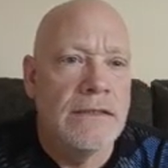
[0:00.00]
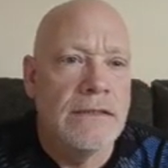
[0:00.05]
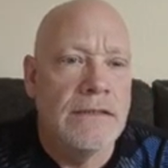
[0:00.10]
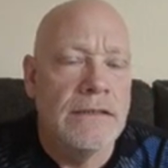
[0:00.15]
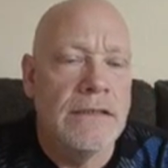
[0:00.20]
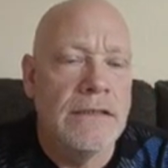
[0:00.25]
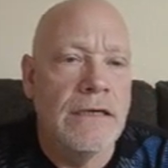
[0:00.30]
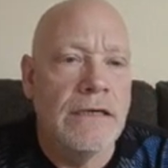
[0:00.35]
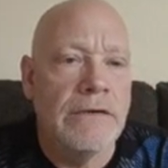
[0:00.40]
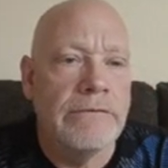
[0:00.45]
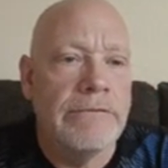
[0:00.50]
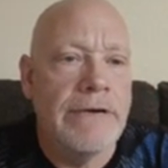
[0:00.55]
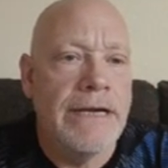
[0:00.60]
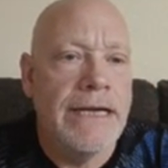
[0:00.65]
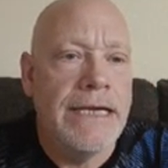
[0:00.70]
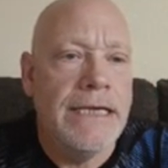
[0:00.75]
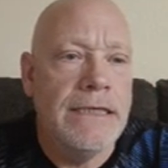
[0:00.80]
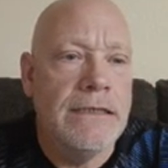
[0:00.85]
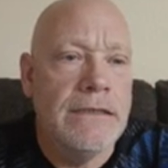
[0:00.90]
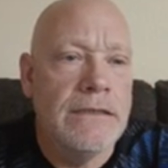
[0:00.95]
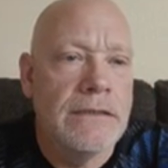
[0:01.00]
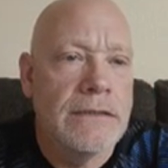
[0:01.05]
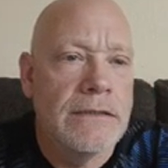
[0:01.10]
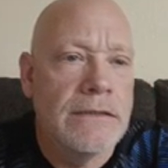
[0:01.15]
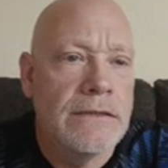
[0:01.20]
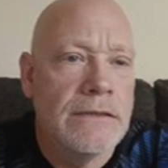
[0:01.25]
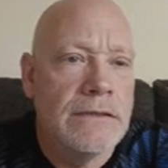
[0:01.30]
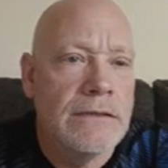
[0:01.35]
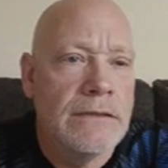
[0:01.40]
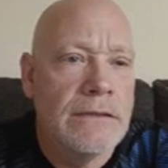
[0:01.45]
All right.
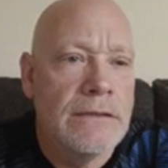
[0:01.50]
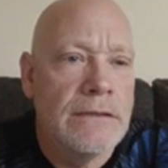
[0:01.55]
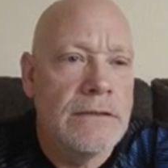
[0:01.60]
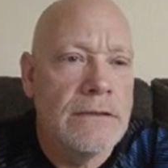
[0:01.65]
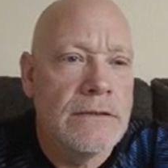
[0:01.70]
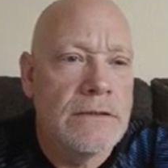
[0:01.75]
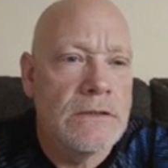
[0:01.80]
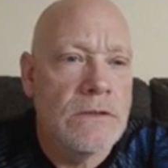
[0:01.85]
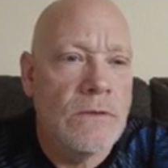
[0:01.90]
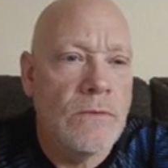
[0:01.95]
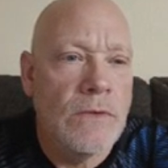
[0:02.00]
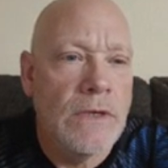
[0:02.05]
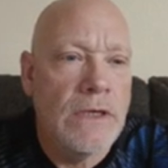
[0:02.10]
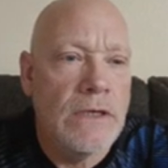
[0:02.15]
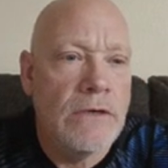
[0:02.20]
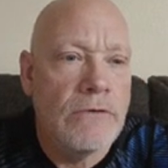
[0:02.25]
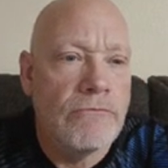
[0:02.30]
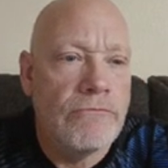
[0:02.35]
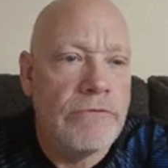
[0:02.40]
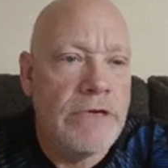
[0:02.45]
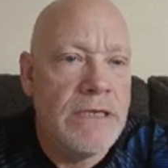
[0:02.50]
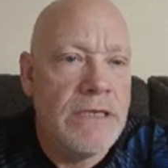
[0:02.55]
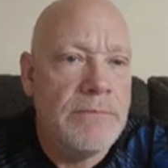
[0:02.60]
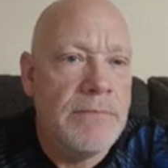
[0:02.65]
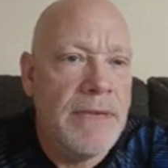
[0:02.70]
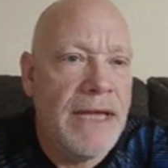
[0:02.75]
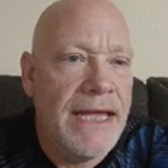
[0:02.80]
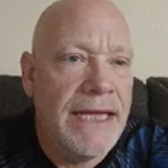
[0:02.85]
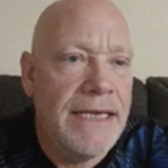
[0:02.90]
So we're going to rebet